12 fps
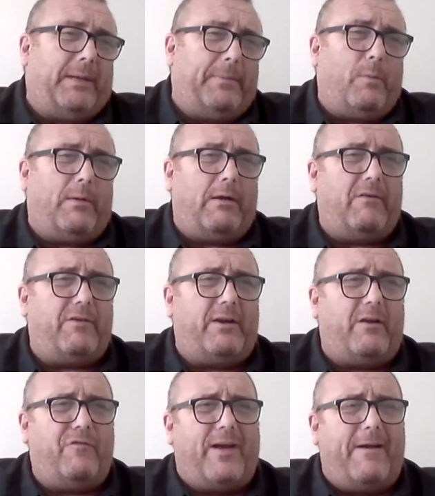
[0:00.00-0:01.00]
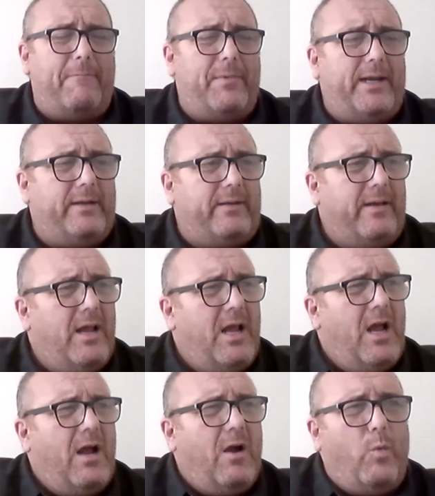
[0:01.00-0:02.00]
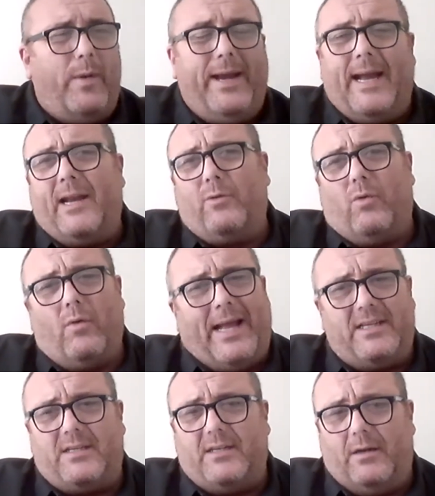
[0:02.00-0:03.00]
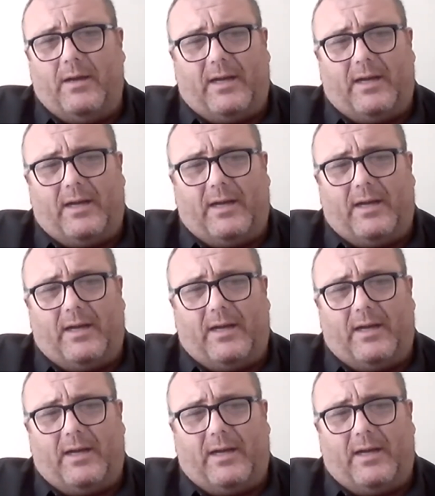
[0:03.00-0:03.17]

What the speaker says: people worried for their family, and we had all that to do.